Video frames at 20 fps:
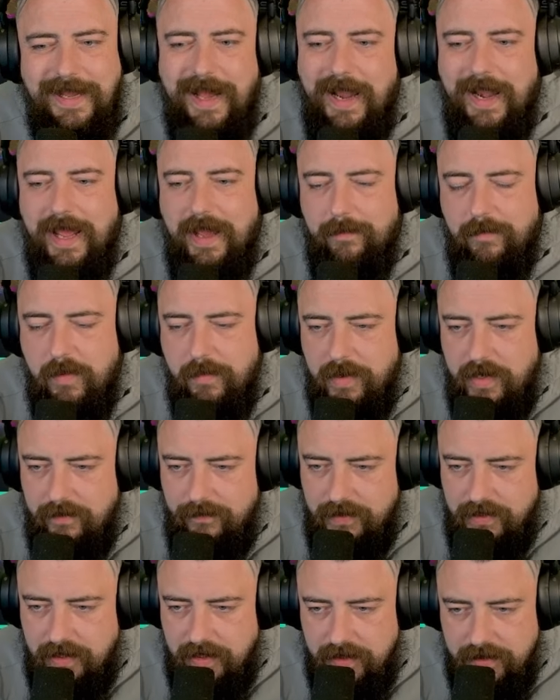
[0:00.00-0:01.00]
and I am a bit of
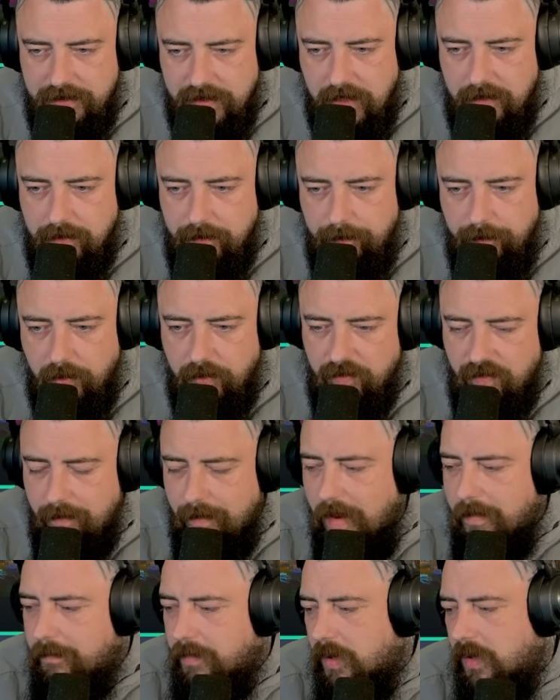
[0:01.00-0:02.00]
a degen. But
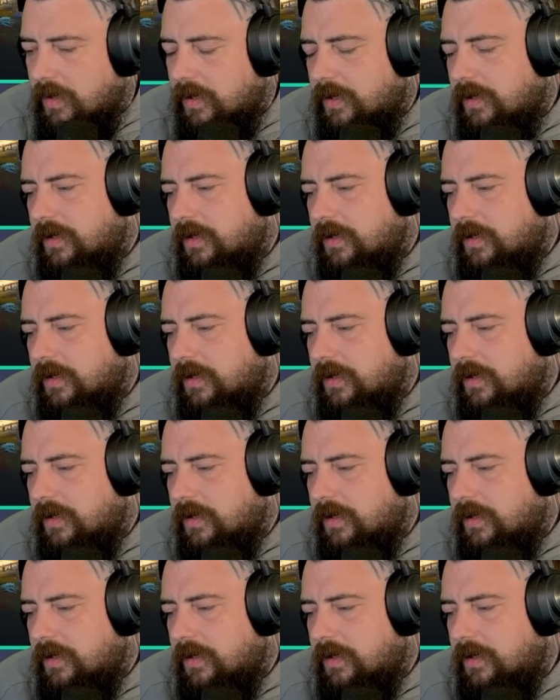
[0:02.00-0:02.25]
remember...